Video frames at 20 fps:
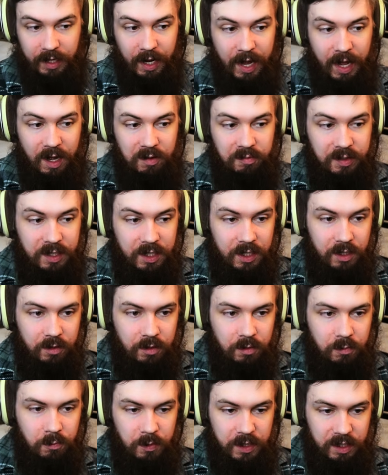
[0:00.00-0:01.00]
I have
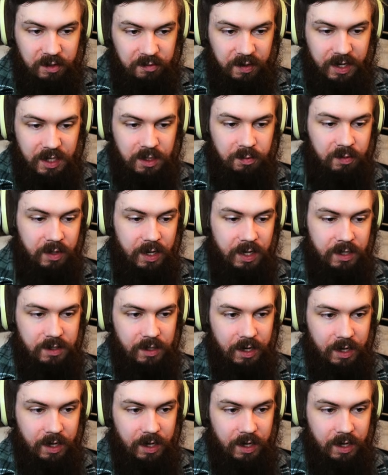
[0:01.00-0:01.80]
here with Phaseplant,